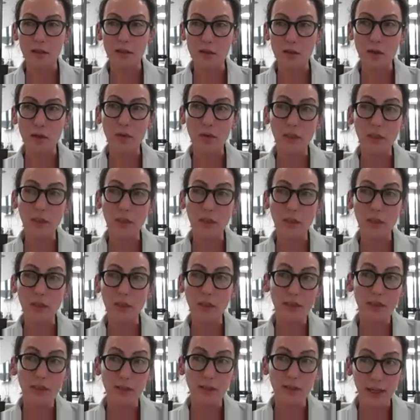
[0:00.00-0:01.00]
So in
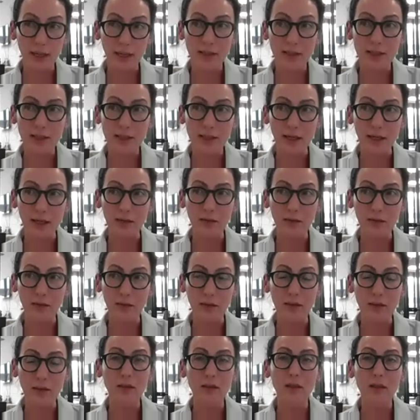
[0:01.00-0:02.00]
the tech
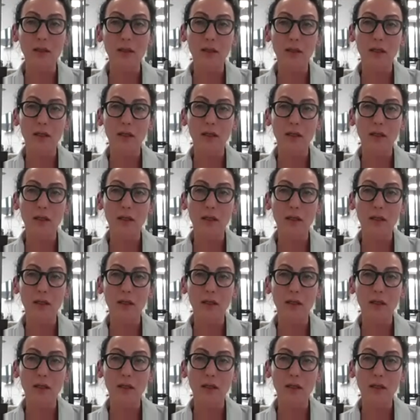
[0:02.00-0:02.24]
sector,